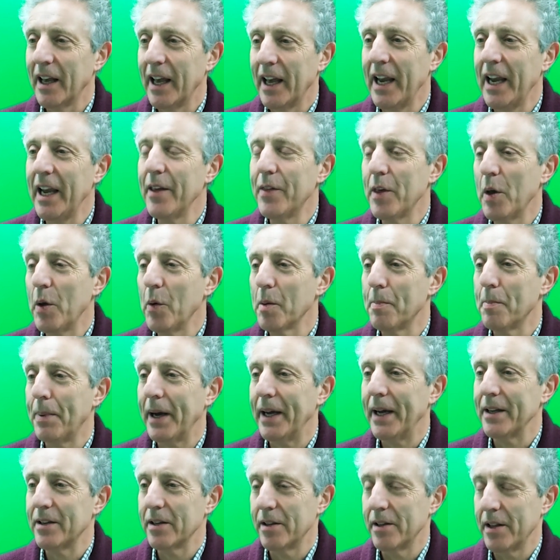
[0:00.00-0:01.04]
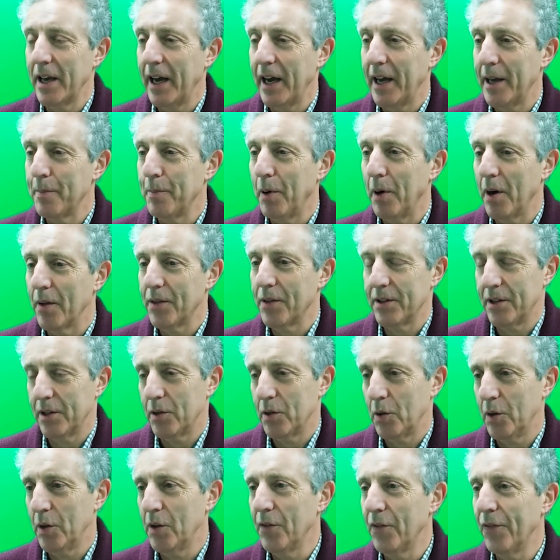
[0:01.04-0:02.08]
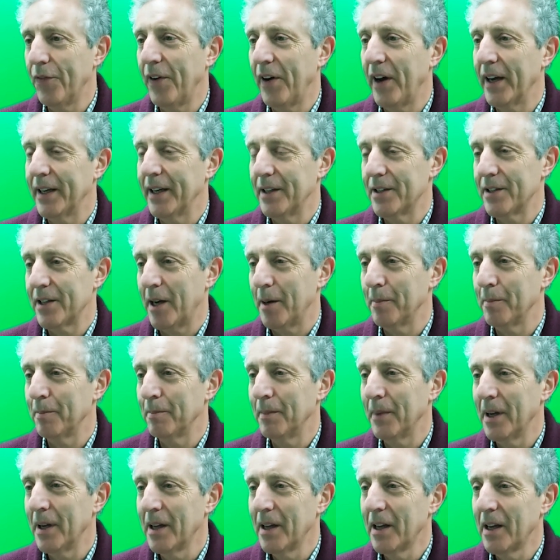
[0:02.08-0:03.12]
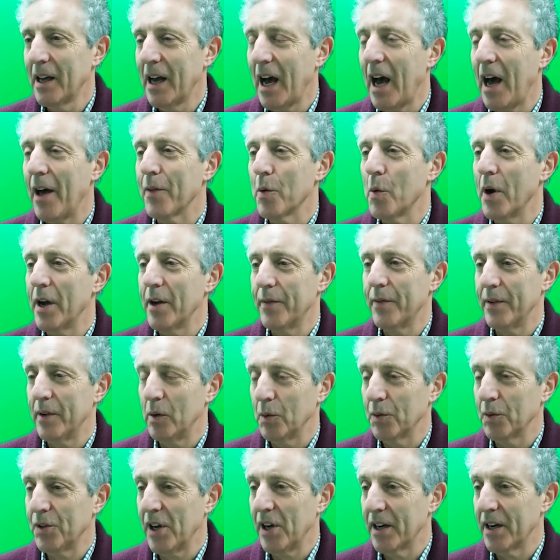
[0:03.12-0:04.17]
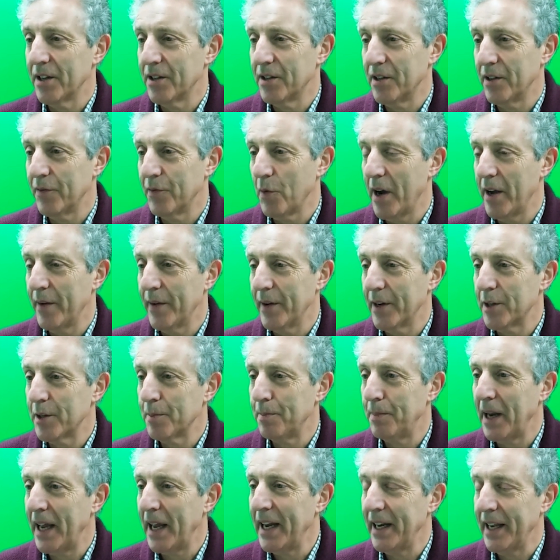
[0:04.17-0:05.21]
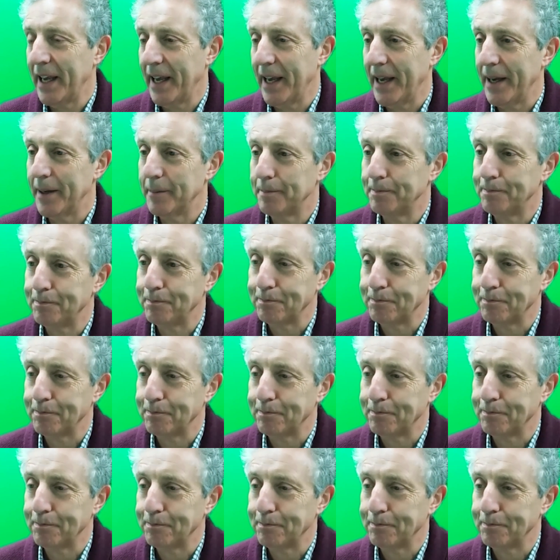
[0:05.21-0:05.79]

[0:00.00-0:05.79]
either you abandon the hypothesis or you find some other alternative way of explaining it.